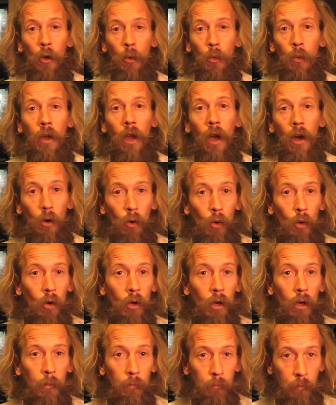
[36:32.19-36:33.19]
We are
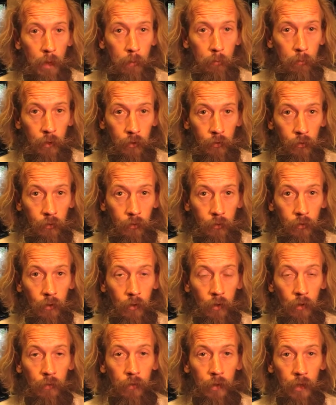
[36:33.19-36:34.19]
all members
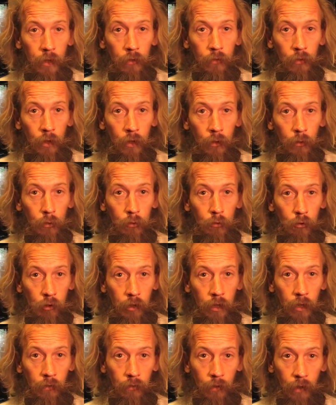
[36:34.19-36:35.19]
of the eternal
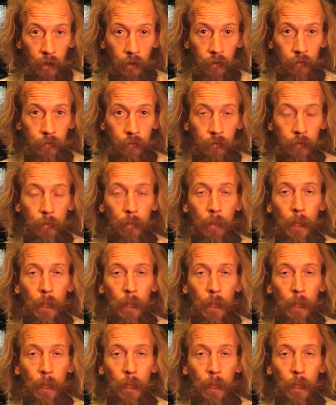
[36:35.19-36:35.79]
tree of life.